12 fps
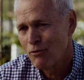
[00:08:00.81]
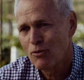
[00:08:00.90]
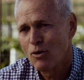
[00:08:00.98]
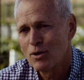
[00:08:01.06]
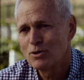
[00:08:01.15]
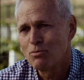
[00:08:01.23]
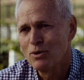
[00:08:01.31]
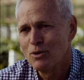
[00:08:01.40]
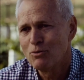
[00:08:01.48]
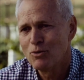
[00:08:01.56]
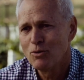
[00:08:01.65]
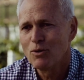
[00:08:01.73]
of course, when
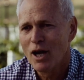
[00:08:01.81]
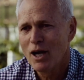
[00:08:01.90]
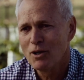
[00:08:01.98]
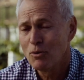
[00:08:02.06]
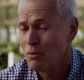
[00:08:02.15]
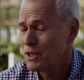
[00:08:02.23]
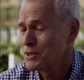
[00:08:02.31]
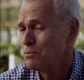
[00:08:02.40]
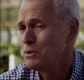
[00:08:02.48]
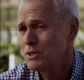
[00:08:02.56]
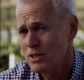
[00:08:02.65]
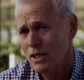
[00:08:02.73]
you do that, you make
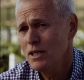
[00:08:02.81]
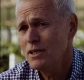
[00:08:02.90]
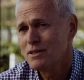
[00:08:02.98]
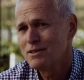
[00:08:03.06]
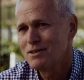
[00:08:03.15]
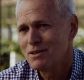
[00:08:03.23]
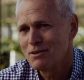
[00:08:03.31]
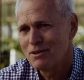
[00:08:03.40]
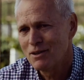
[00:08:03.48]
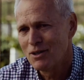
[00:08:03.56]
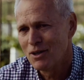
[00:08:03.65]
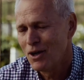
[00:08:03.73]
some mistakes.
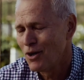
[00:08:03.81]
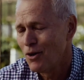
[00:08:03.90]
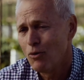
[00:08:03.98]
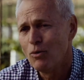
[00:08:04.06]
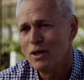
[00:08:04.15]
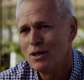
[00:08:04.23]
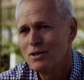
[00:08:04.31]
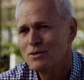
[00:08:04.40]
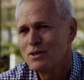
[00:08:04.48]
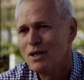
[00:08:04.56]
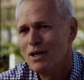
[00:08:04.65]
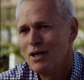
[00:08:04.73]
They're not all
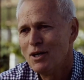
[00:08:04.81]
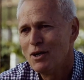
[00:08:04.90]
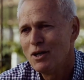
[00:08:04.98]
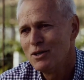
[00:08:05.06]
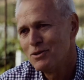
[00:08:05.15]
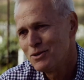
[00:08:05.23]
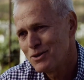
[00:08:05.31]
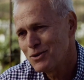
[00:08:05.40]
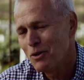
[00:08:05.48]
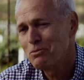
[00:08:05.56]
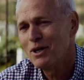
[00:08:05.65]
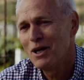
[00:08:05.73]
winners. You
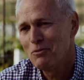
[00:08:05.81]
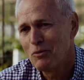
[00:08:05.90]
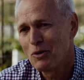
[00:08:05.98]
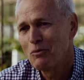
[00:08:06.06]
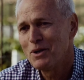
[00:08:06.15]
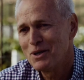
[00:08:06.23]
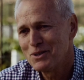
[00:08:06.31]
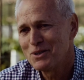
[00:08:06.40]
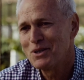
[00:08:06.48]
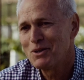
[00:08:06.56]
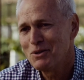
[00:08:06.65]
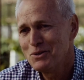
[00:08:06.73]
just hope to have more winners
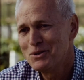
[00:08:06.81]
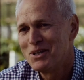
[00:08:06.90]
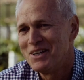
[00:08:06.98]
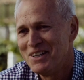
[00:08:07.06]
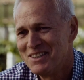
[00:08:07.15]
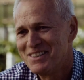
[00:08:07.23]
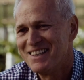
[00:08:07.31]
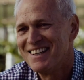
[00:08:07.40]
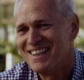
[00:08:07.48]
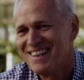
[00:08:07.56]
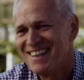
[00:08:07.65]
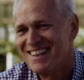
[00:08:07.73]
than losers.